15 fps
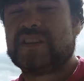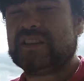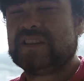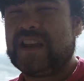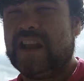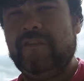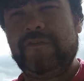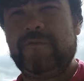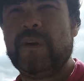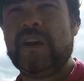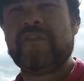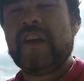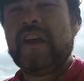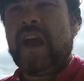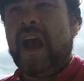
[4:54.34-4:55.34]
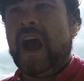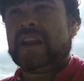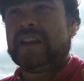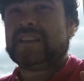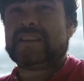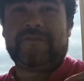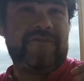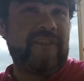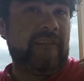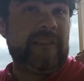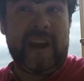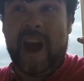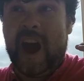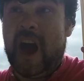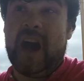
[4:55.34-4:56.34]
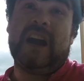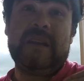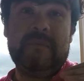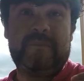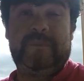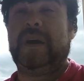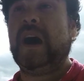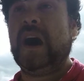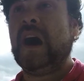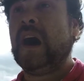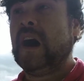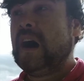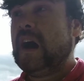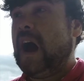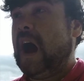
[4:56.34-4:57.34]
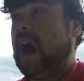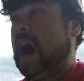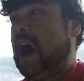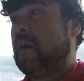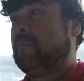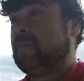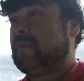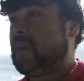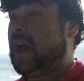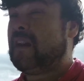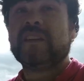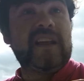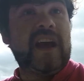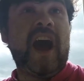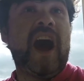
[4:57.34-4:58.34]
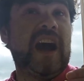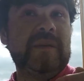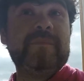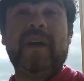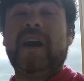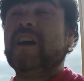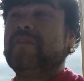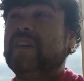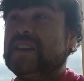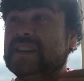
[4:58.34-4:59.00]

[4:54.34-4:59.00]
itself with, and it's a very high bar, and a high bar they